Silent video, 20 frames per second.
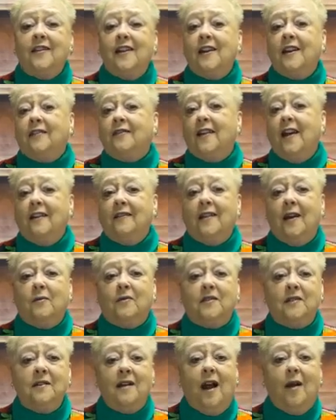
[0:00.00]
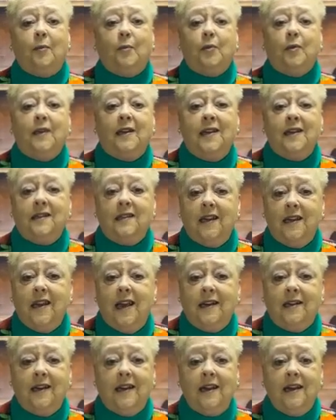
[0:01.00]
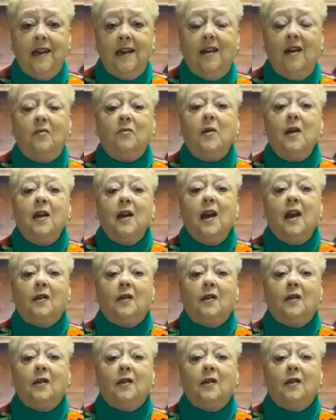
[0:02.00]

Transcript: anything that was not pleasing unto Him.